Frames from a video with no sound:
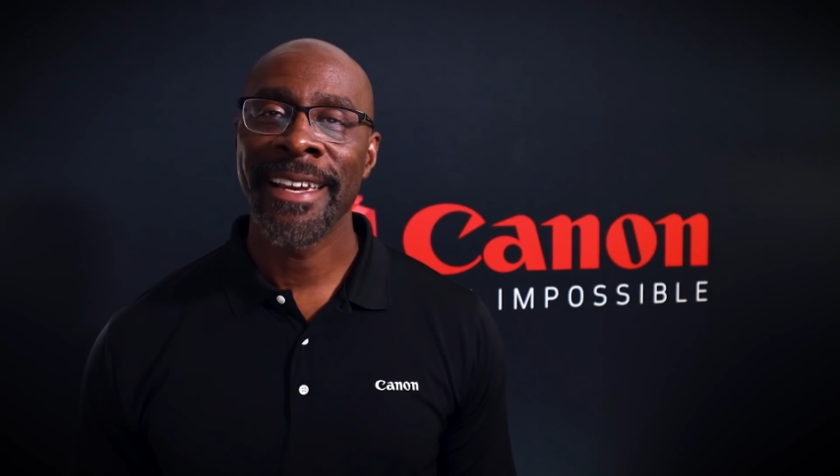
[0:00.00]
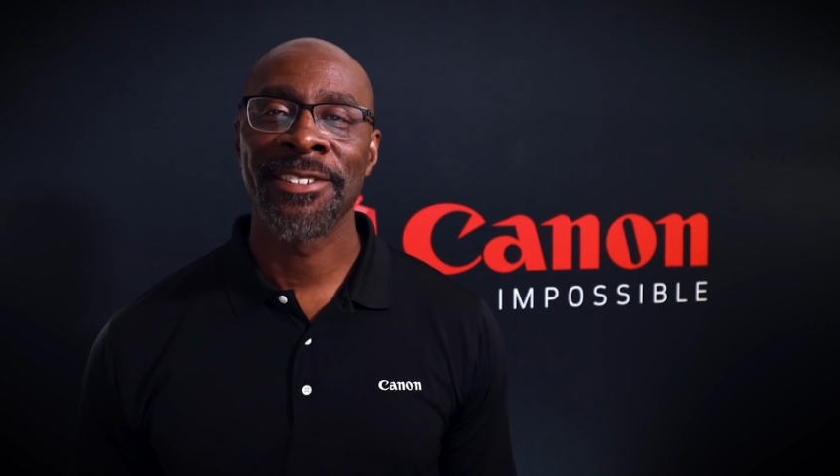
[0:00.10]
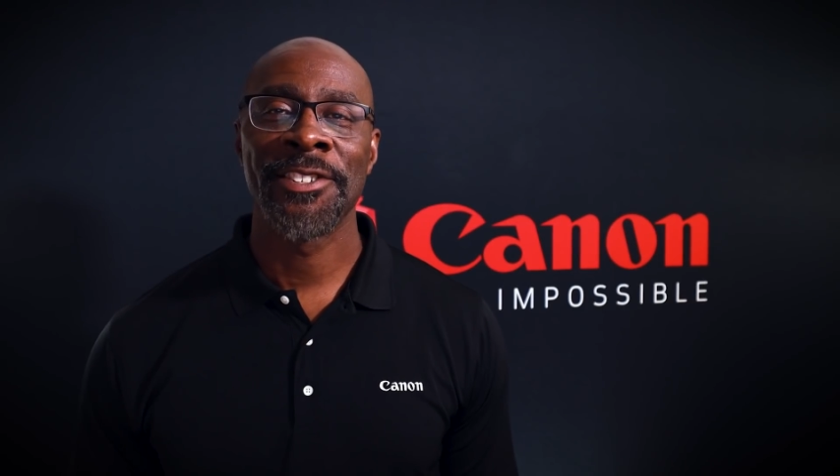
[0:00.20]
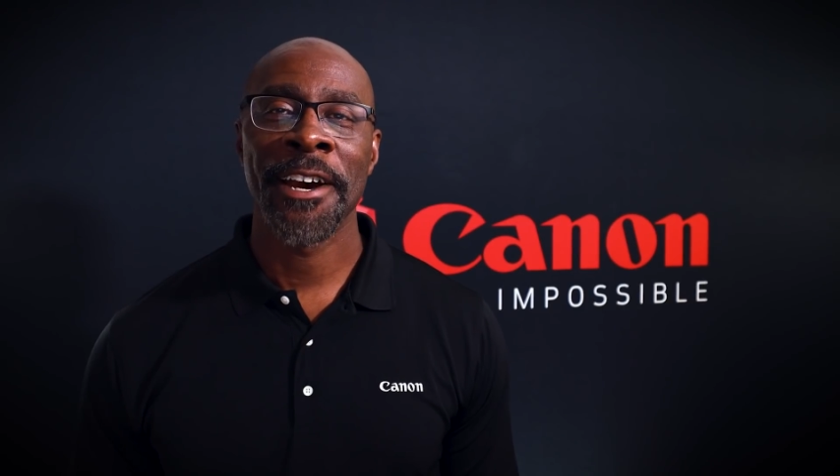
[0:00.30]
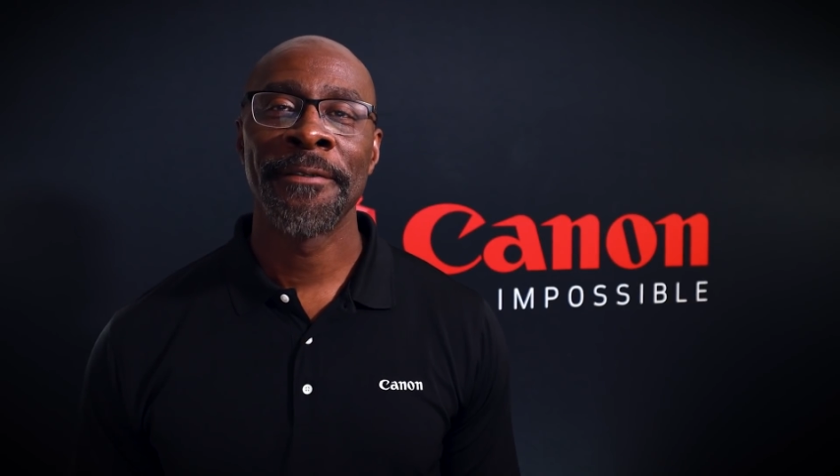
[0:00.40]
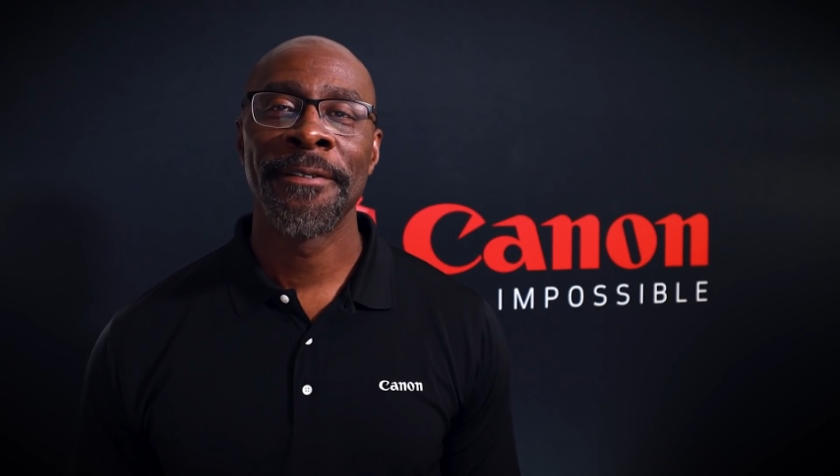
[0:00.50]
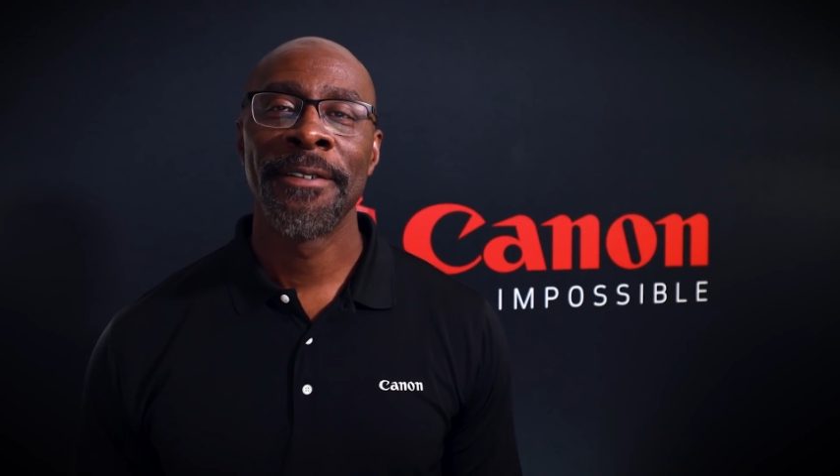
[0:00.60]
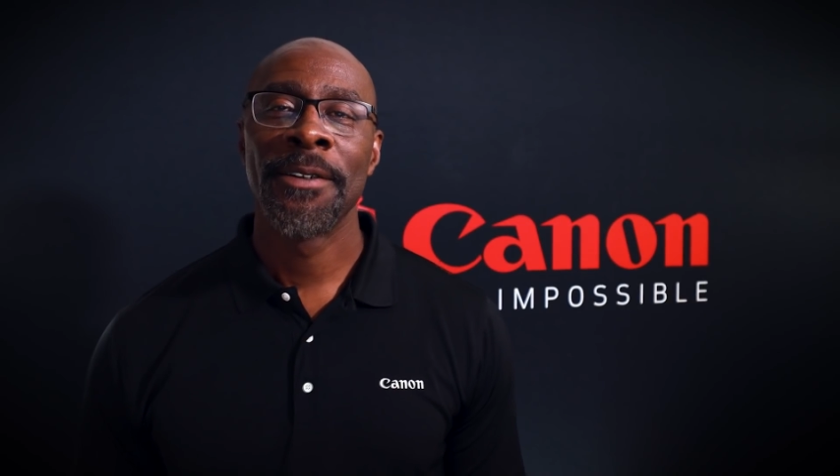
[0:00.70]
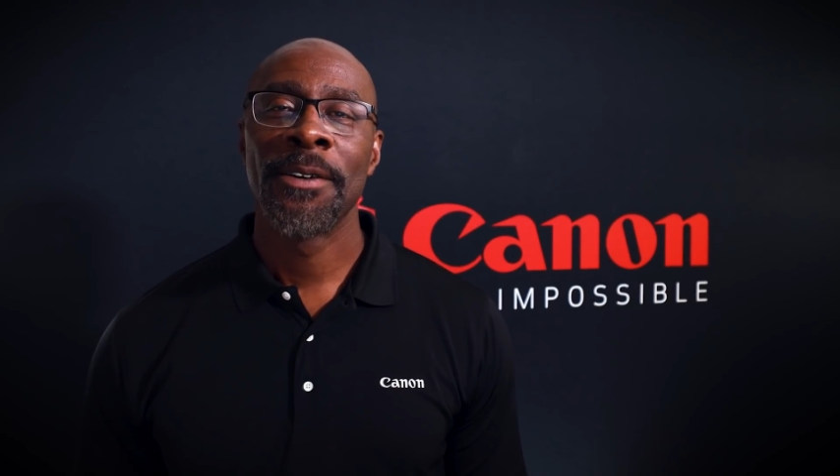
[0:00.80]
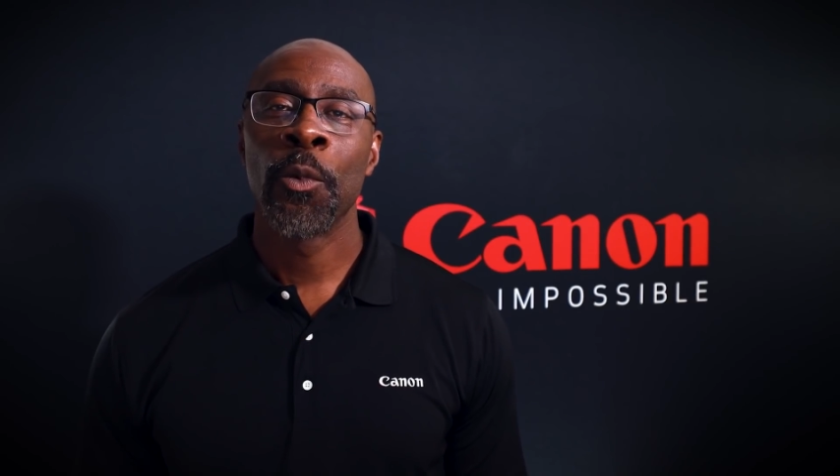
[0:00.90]
Thanks, Jeff.
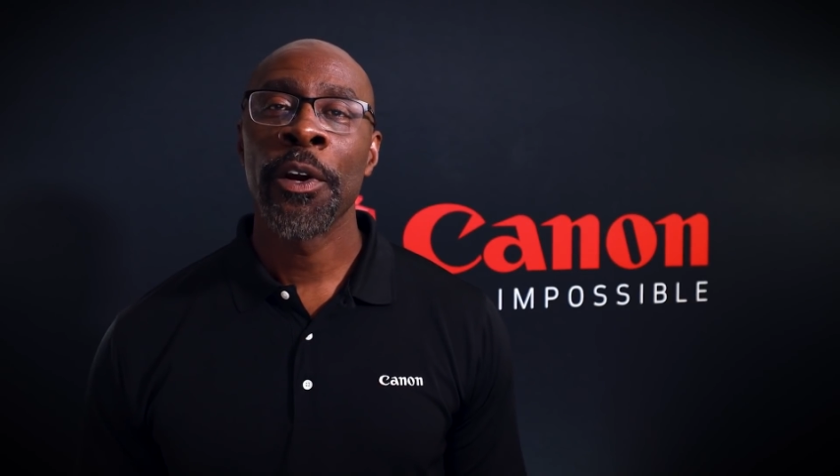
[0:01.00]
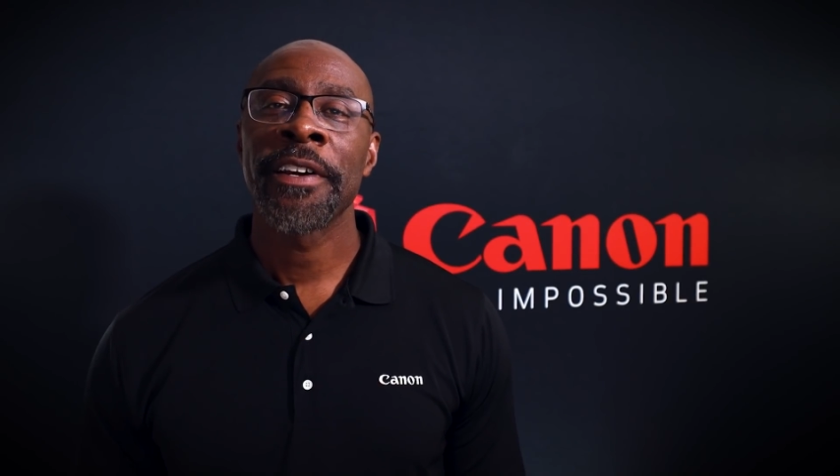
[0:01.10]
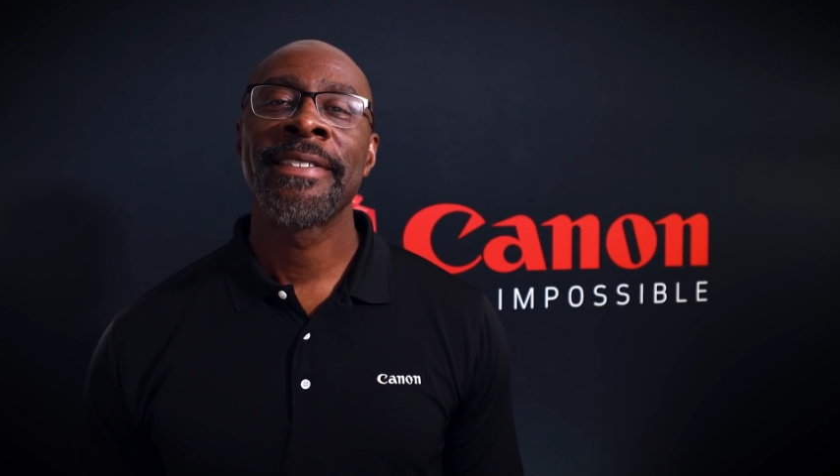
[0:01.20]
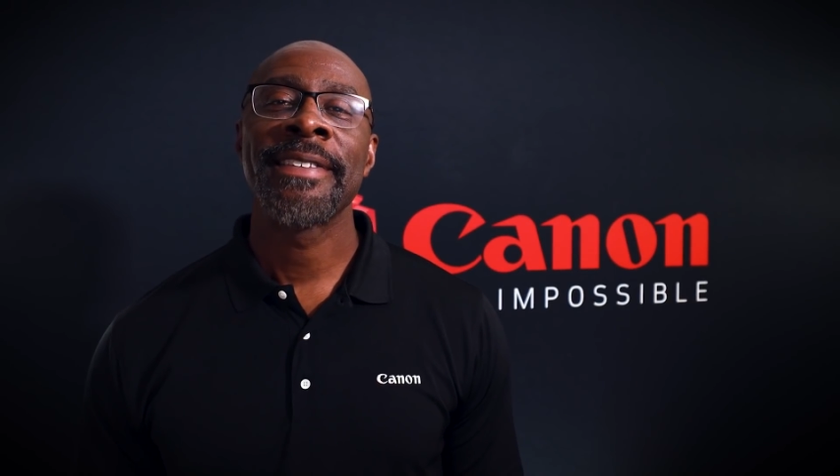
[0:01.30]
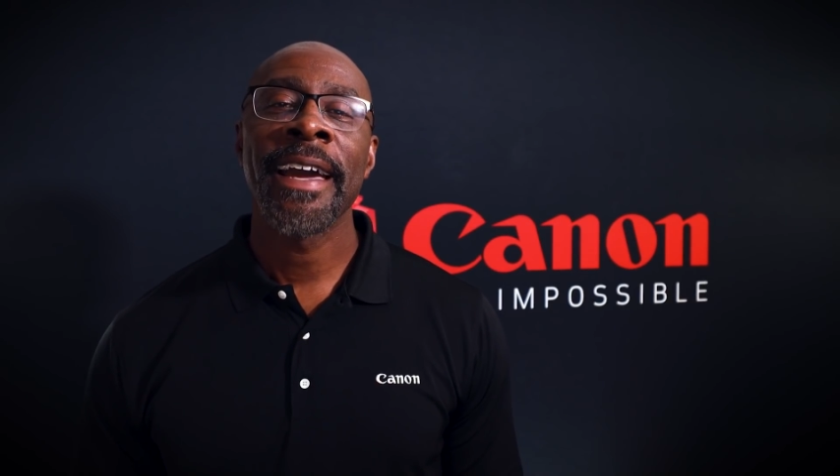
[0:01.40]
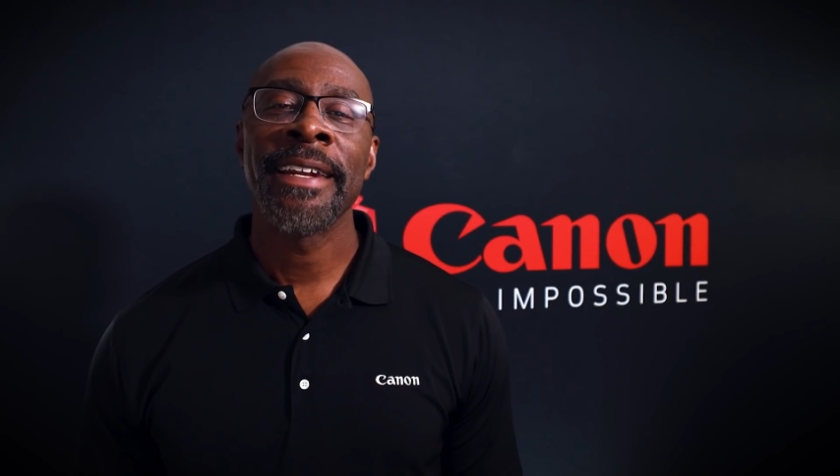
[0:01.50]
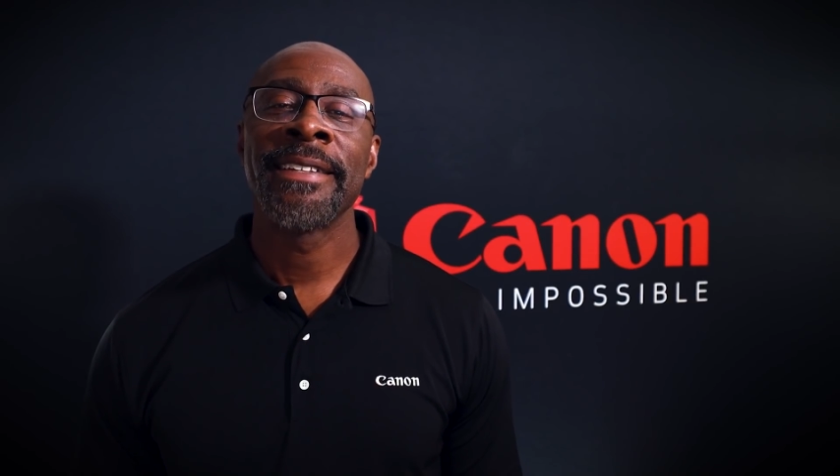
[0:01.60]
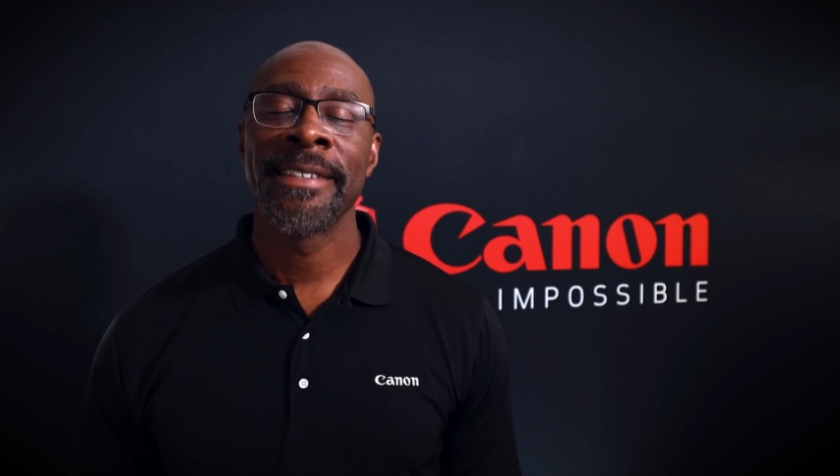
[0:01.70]
We're excited